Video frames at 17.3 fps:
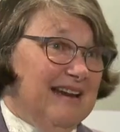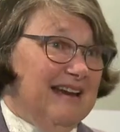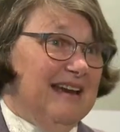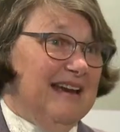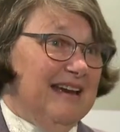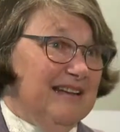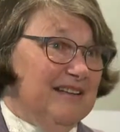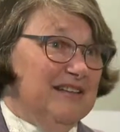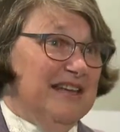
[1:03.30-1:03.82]

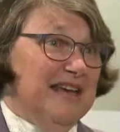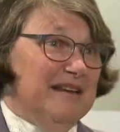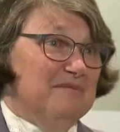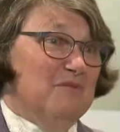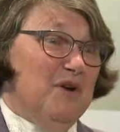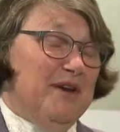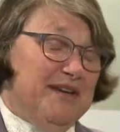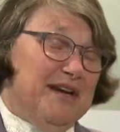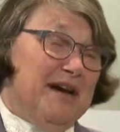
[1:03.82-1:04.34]
And
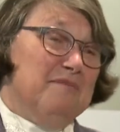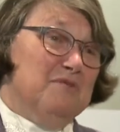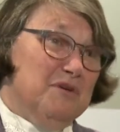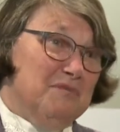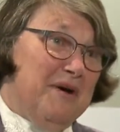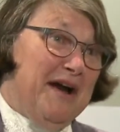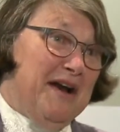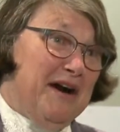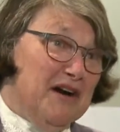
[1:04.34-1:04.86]
then we come to
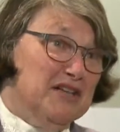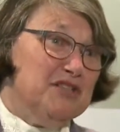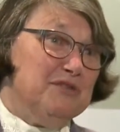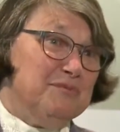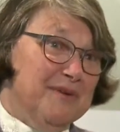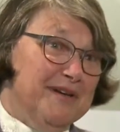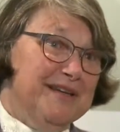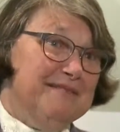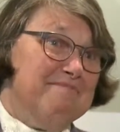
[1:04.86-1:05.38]
my
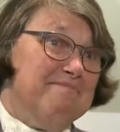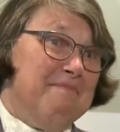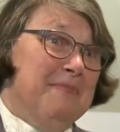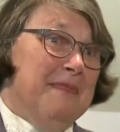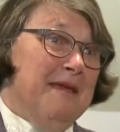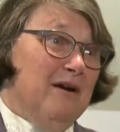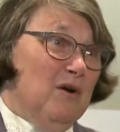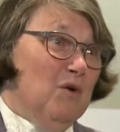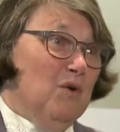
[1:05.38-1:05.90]
husband,
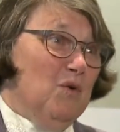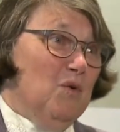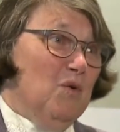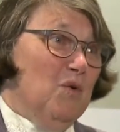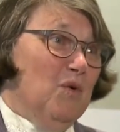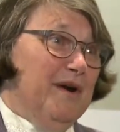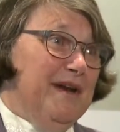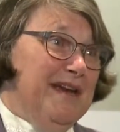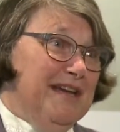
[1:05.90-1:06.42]

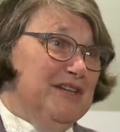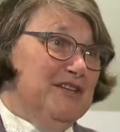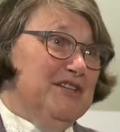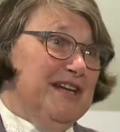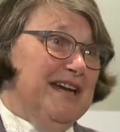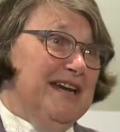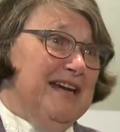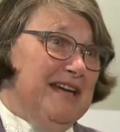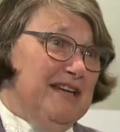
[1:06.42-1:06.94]
who is
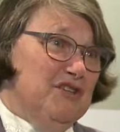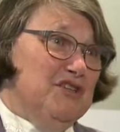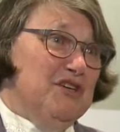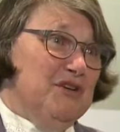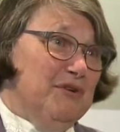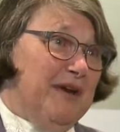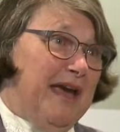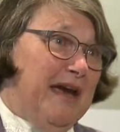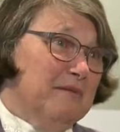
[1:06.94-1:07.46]
a
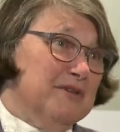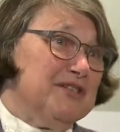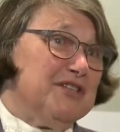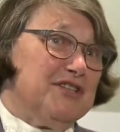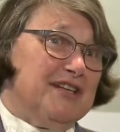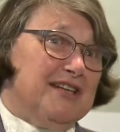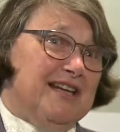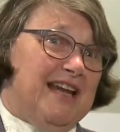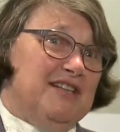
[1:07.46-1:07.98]

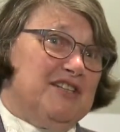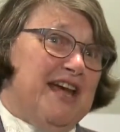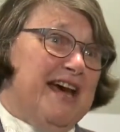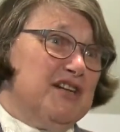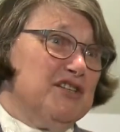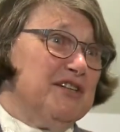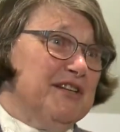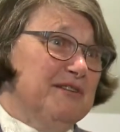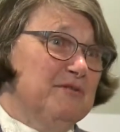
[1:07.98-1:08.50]
geochemist and is
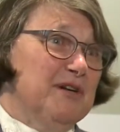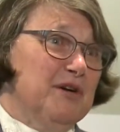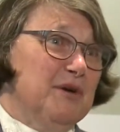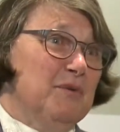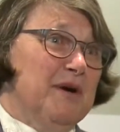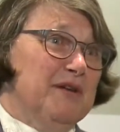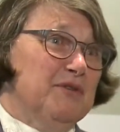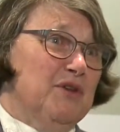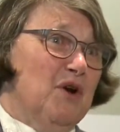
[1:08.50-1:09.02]
actually very
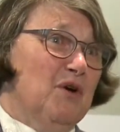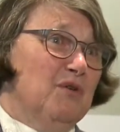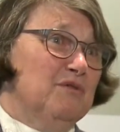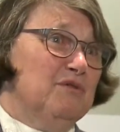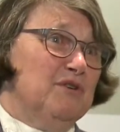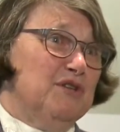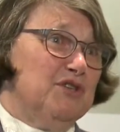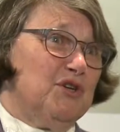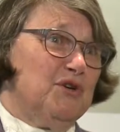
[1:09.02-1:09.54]
well known
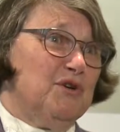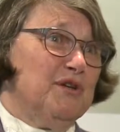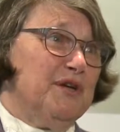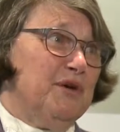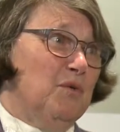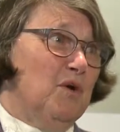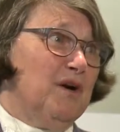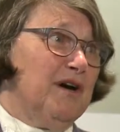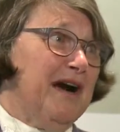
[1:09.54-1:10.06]
for his
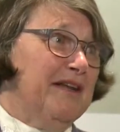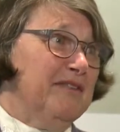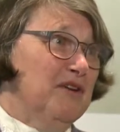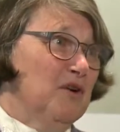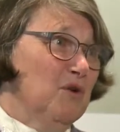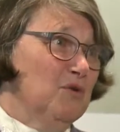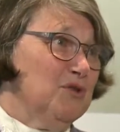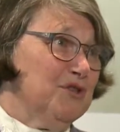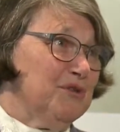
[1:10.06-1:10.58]
early work on
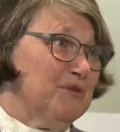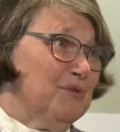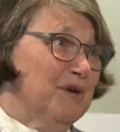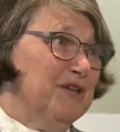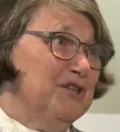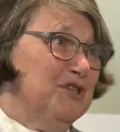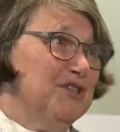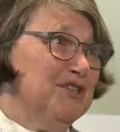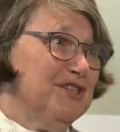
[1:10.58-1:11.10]
the ocean
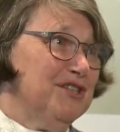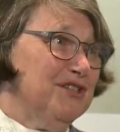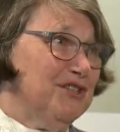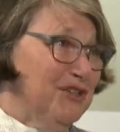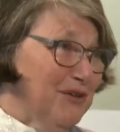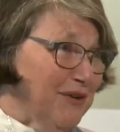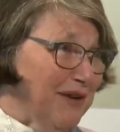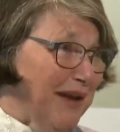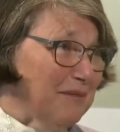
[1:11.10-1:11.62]
ridges and
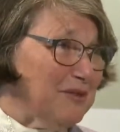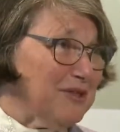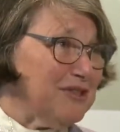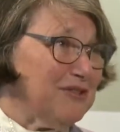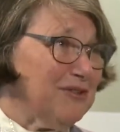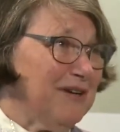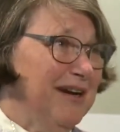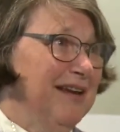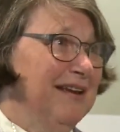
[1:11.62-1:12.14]

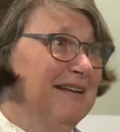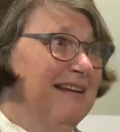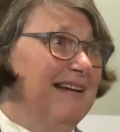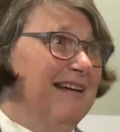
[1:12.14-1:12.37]
geochemistry.